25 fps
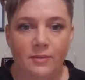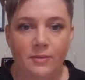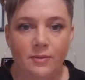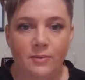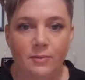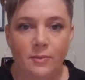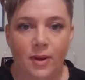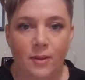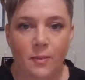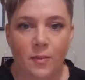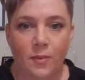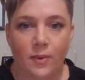
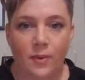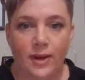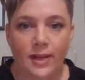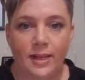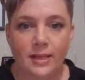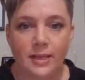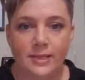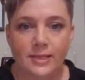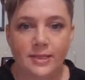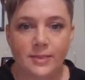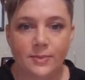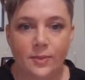My
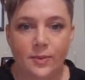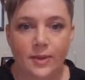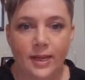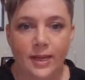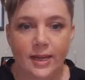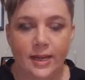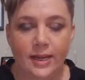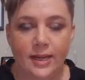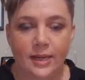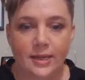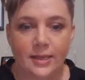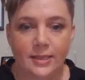morning this
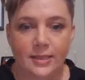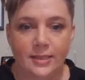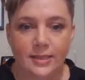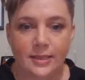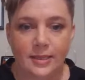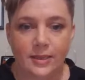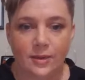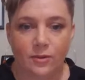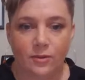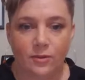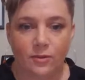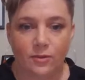morning is
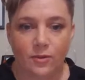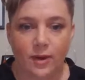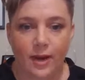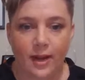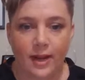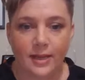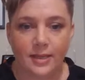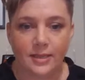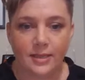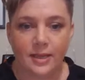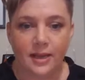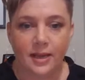
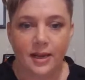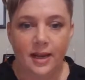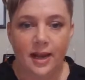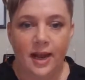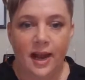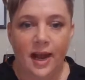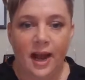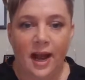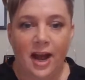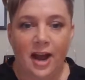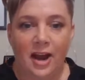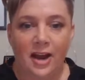great.
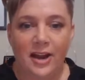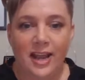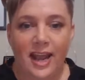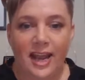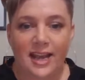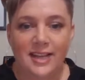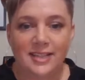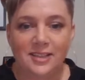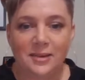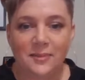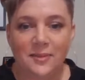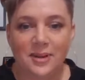
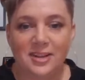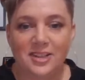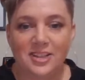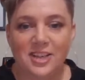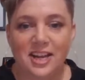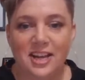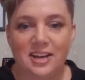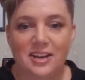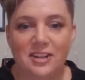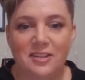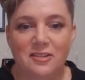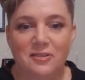Okay, so I'm going to
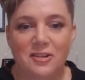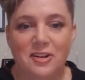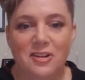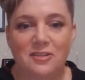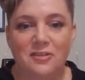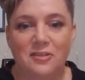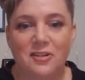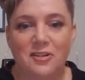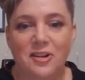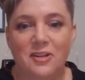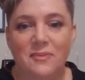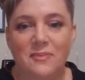share it
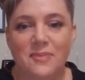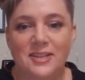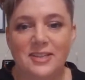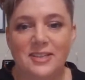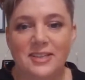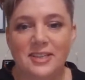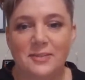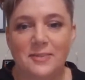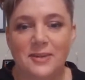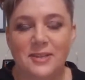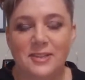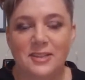through the
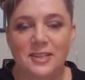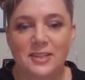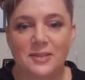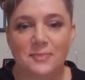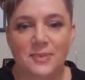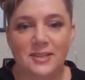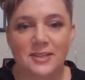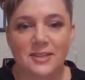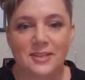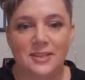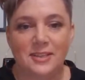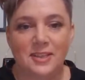
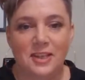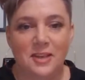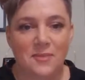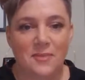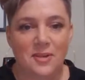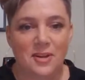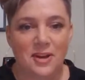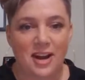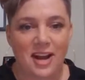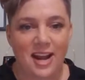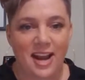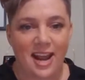business
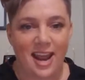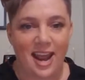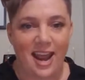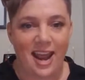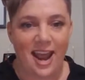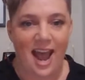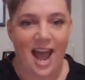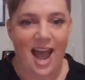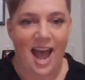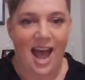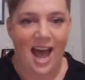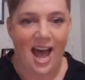
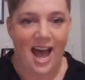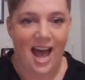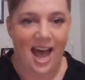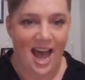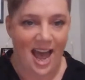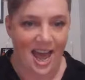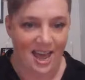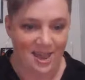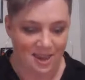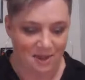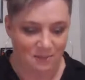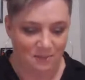community,
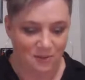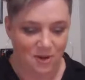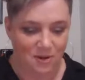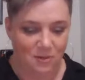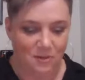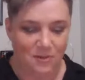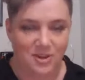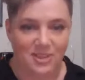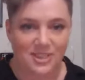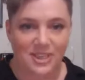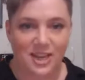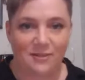and then we
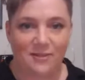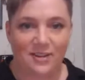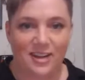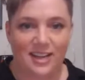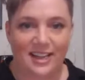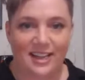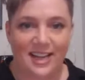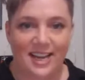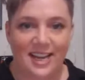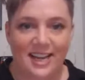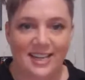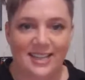will
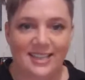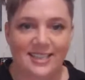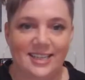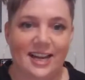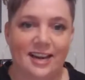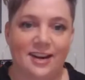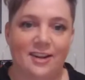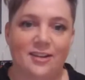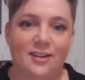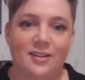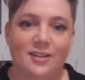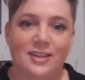definitely get
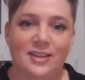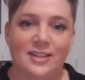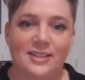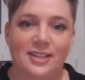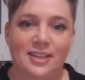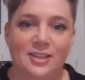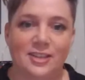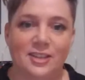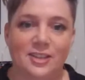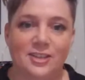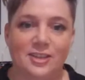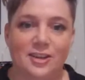started on this
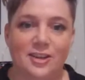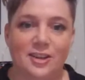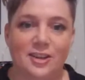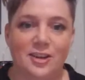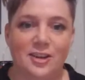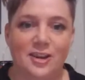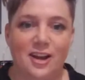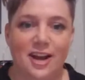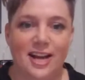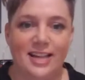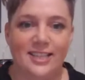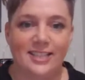session so that
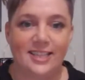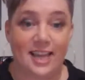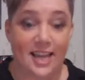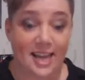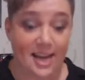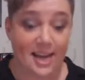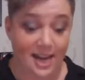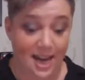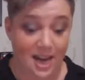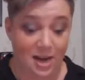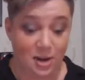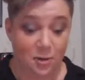you guys
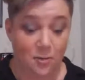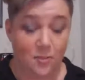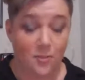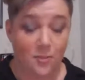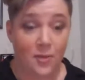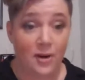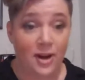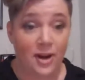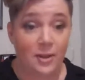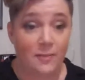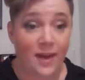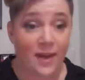can get your
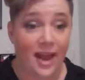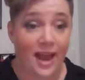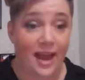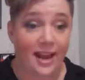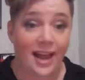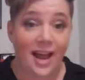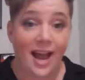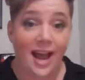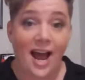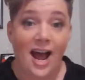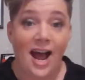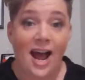morning
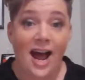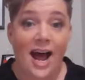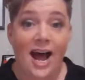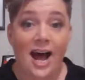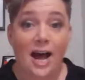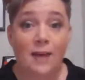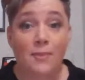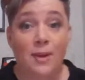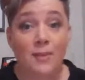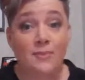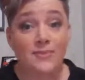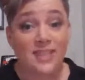back.
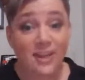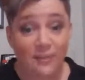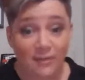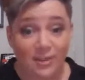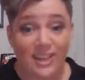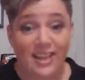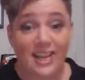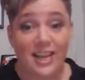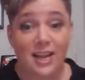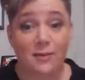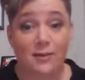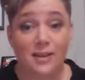I'm
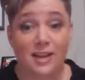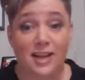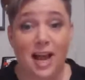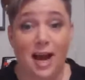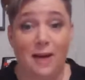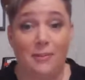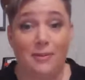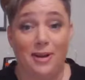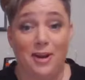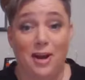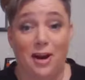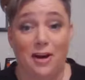definitely here with a
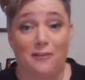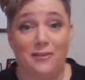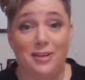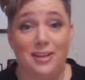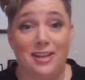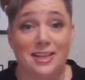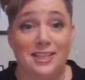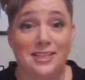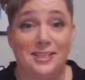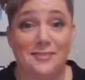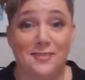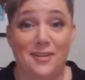cup of coffee
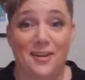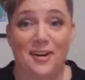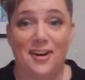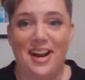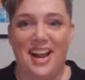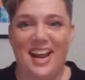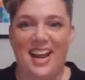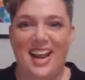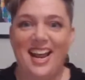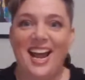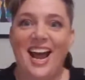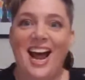this
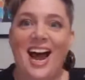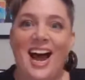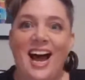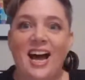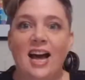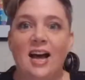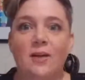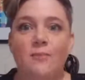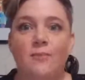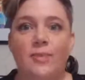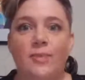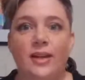morning
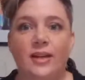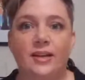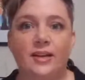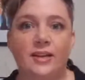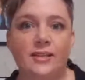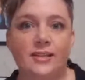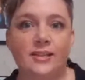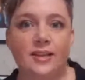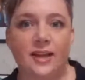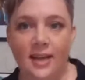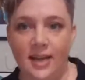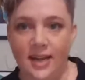
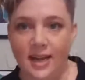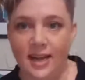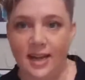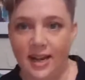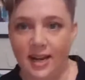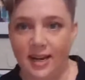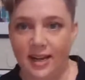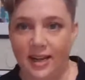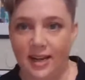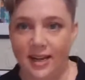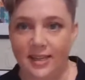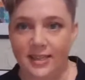because I
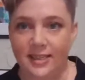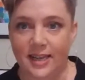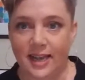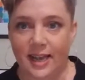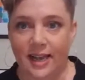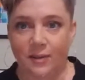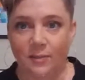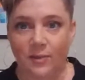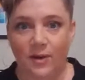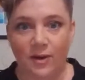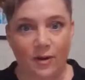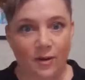need it,
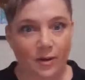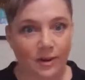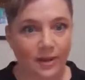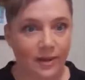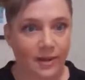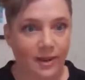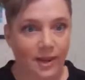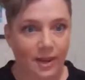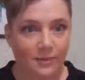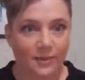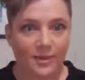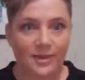and we're only
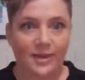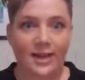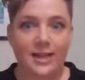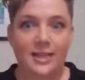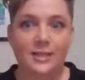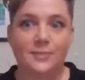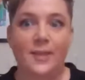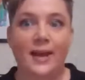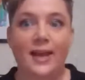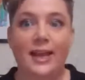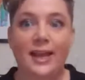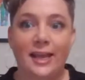a couple of
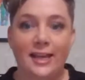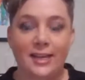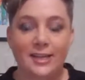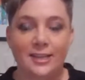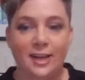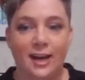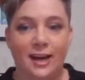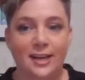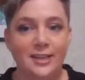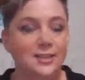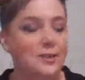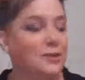days back
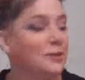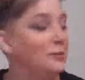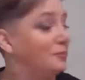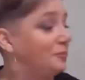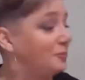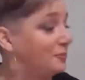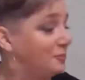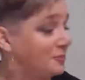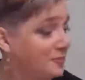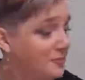into high school.